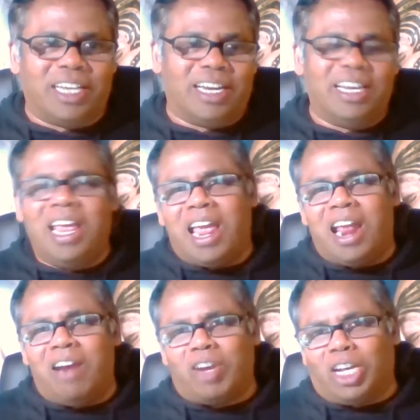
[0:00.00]
And
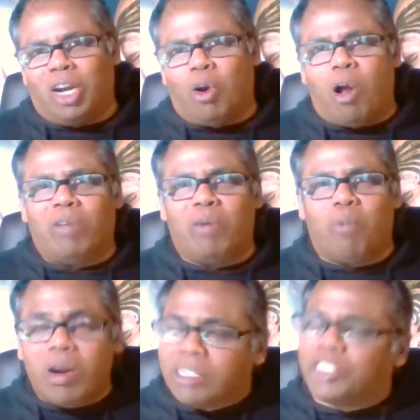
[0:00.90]
in return, only
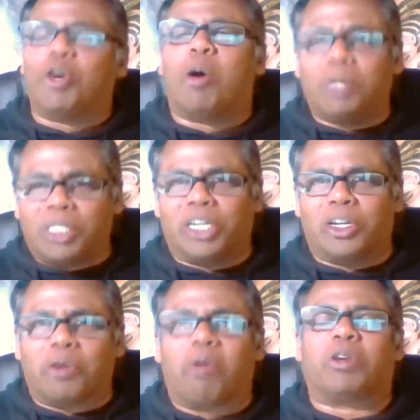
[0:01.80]
what is the opportunity
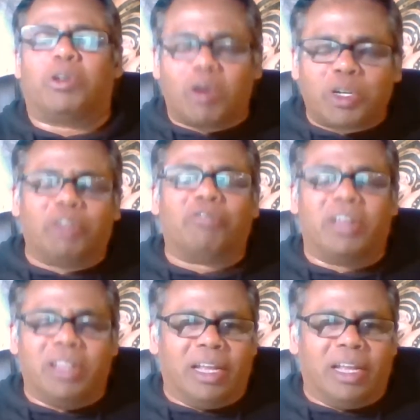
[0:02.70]
to talk to you further?